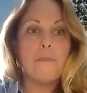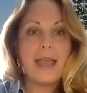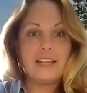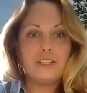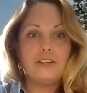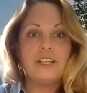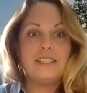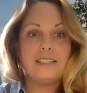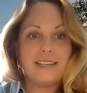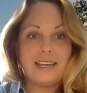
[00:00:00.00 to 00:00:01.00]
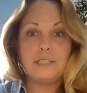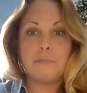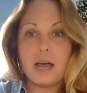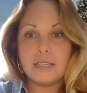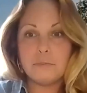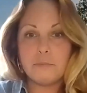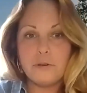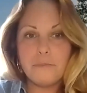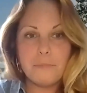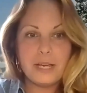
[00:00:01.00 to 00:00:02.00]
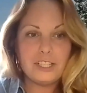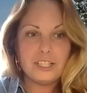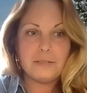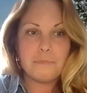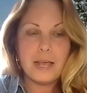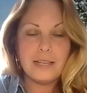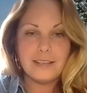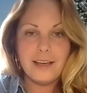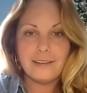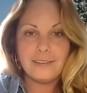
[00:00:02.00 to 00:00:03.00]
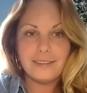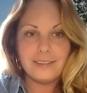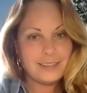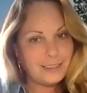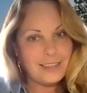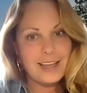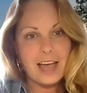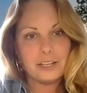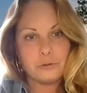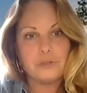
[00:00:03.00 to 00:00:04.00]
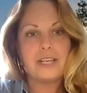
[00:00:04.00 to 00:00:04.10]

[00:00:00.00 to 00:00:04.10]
My answer is it's possible, but it just depends on the actual